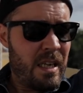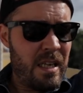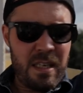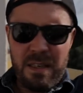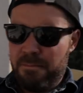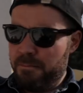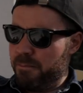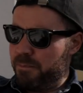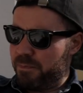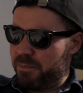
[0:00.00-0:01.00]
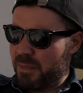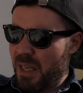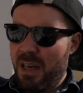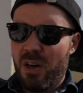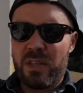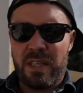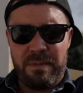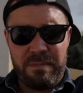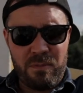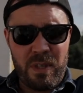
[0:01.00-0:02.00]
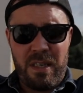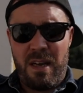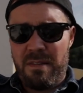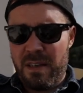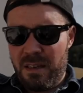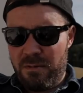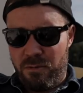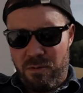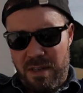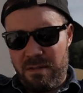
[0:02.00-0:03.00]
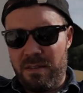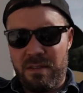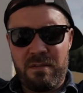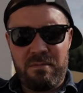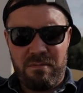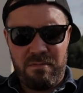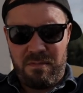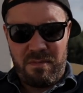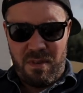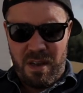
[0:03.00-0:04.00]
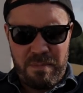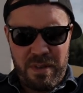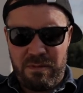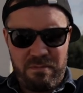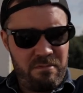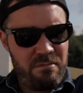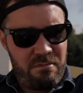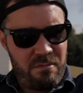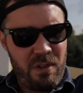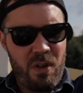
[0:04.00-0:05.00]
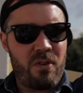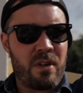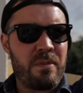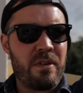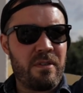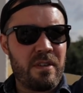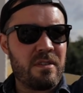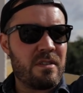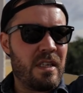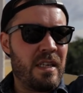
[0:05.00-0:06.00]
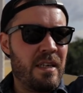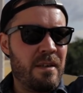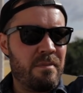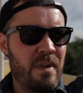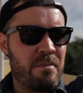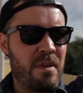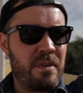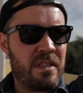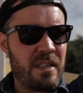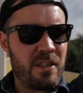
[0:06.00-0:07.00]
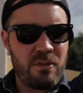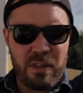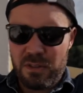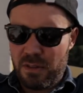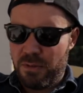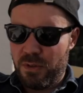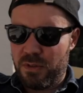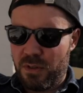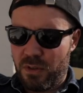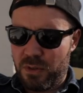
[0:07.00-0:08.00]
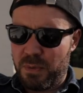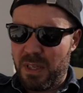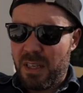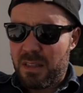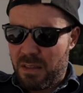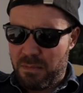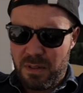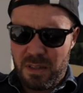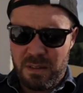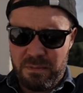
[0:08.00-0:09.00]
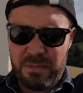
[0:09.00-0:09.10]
Um, okay, right, I think I've ranted a bit long about this um, and maybe taking you around in a few circles, but it's something that